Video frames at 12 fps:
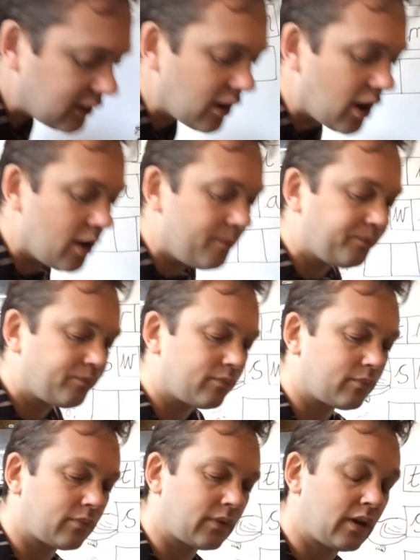the
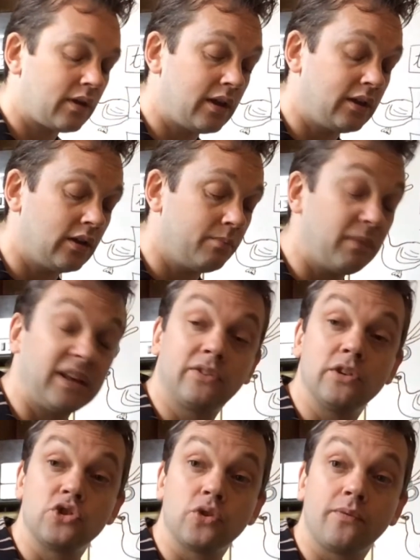
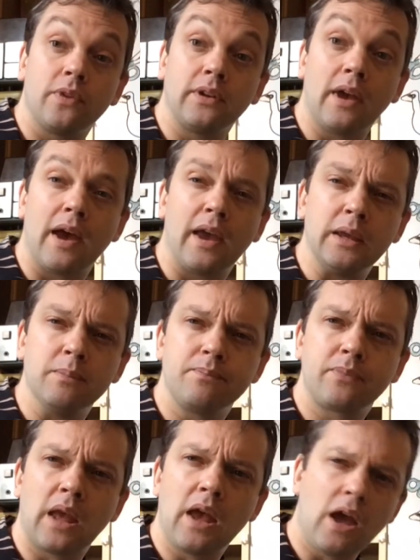message of the day?
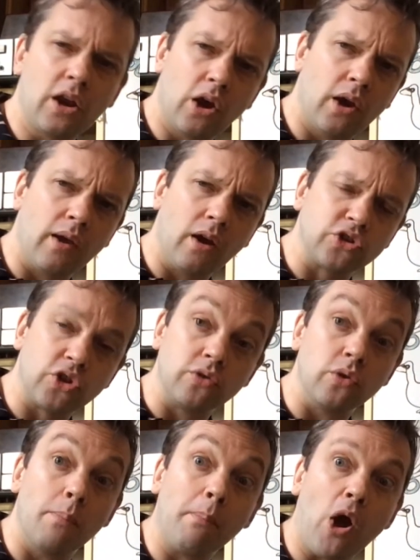I showed
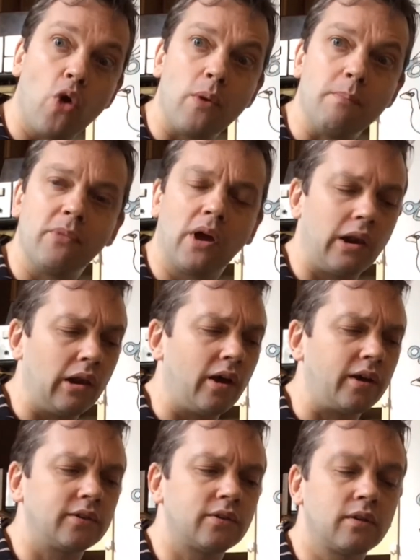you a poem that I
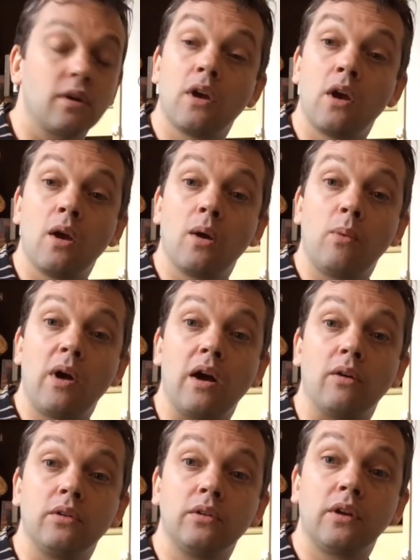liked.
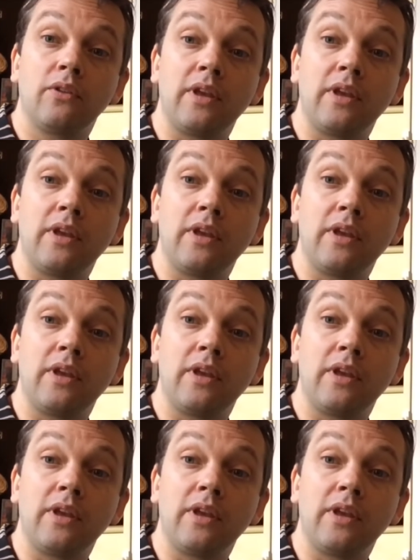Well, look at